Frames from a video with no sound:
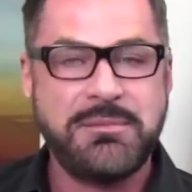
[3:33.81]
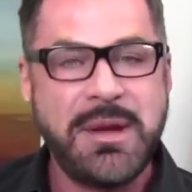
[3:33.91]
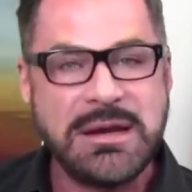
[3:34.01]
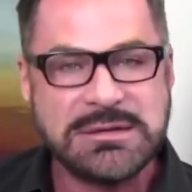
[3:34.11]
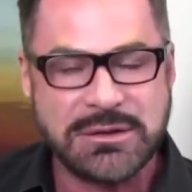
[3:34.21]
and
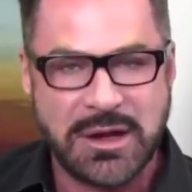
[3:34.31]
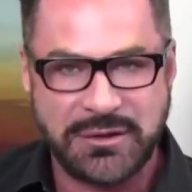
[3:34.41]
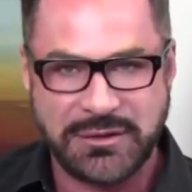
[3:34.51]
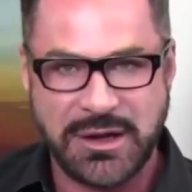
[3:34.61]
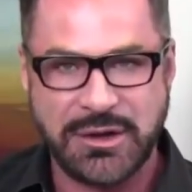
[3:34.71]
many
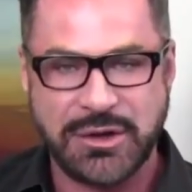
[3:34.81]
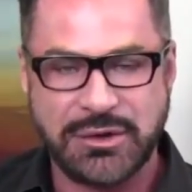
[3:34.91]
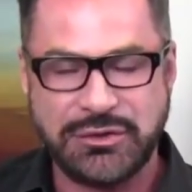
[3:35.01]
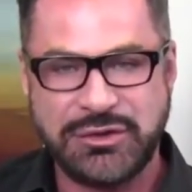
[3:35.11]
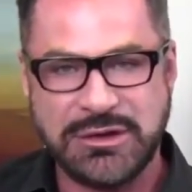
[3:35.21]
salons that I
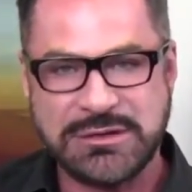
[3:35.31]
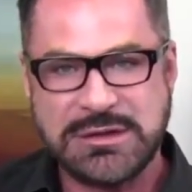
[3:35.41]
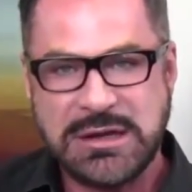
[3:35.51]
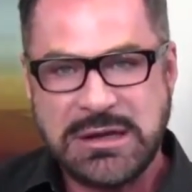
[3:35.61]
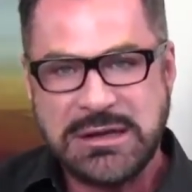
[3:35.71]
coach,
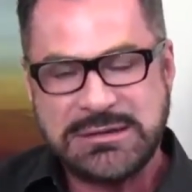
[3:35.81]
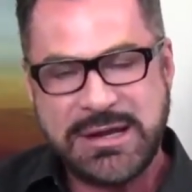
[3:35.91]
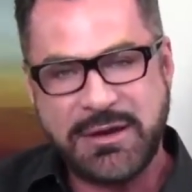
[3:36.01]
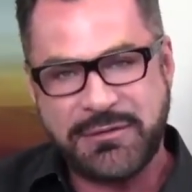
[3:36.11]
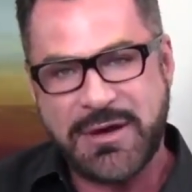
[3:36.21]
is
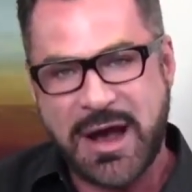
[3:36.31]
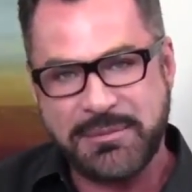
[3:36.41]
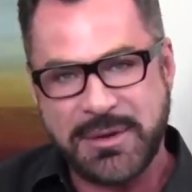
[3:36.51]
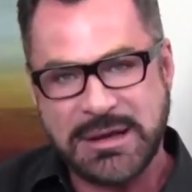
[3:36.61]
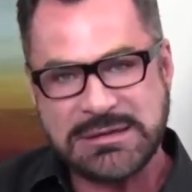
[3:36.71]
take
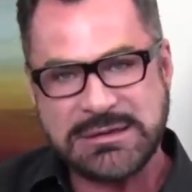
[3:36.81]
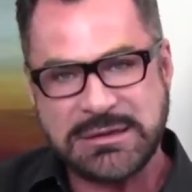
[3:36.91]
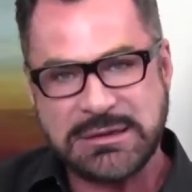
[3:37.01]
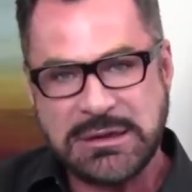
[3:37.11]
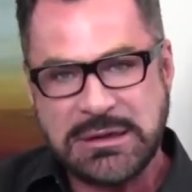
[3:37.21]
5 minutes
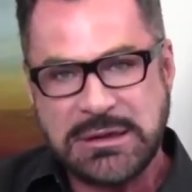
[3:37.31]
and